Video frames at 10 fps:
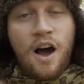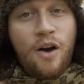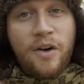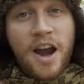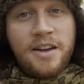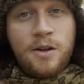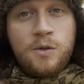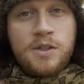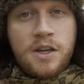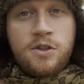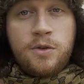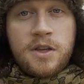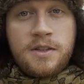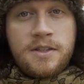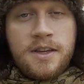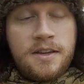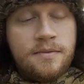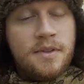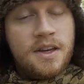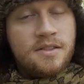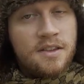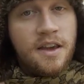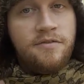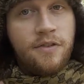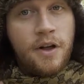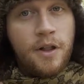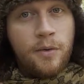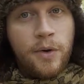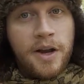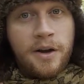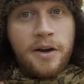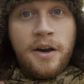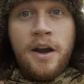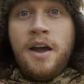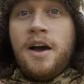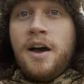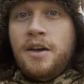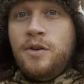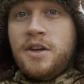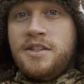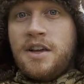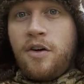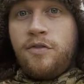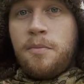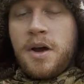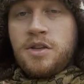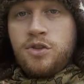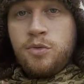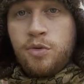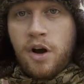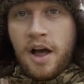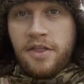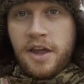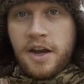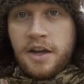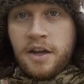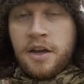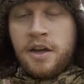Alright dudes, as you can see, it's late fall or winter. You can tell from my super authentic